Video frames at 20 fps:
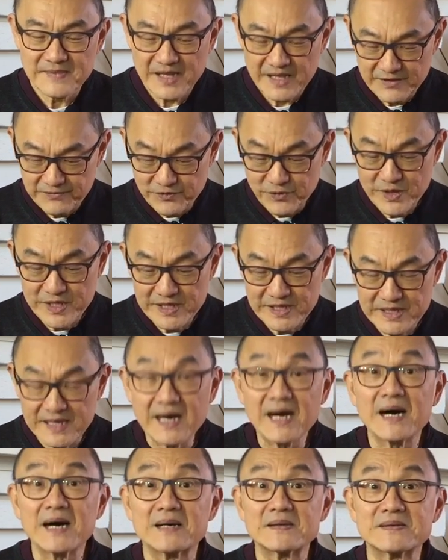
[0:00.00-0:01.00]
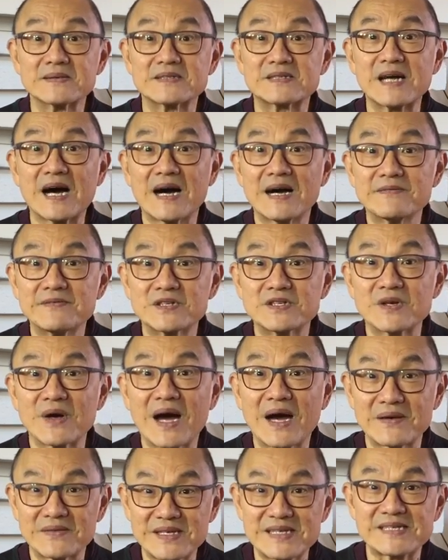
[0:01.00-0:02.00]
If we uh, dive into
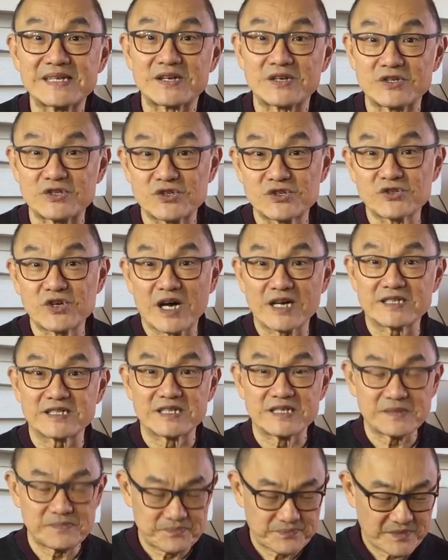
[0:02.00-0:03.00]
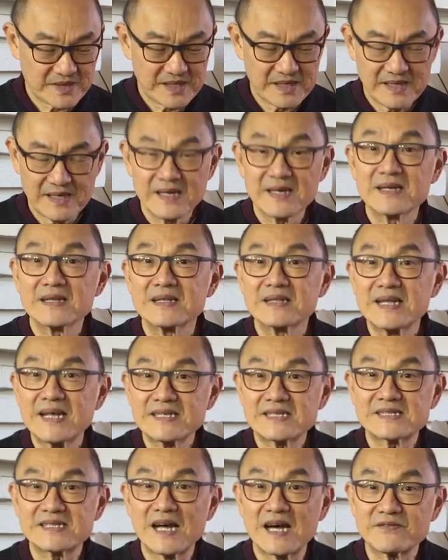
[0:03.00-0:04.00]
how these are constructed,
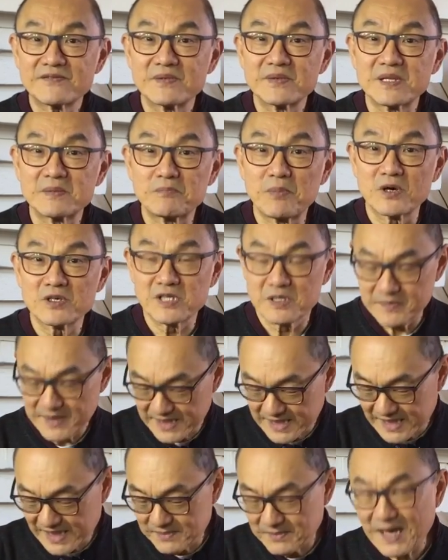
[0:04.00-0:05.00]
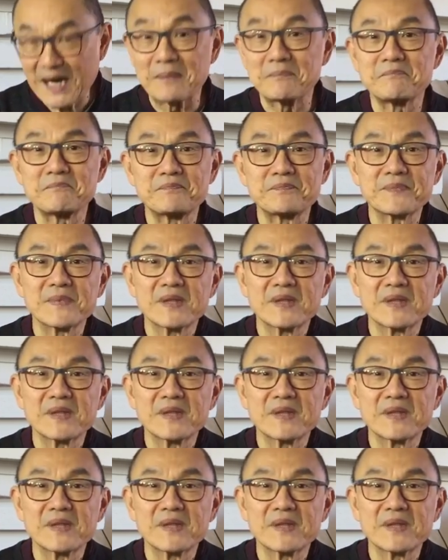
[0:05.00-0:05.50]
let's start from the bottom and come up.